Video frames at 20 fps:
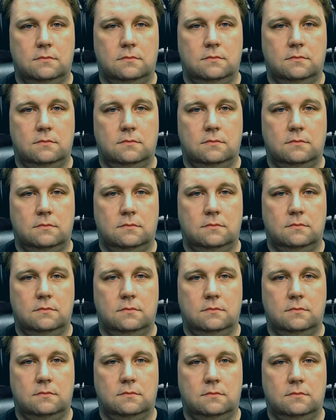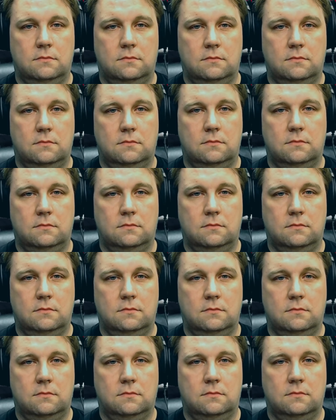
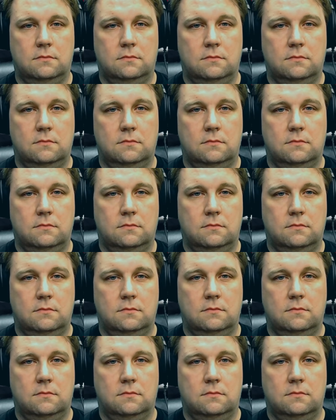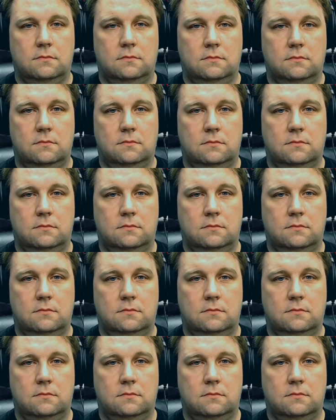This person isn't speaking.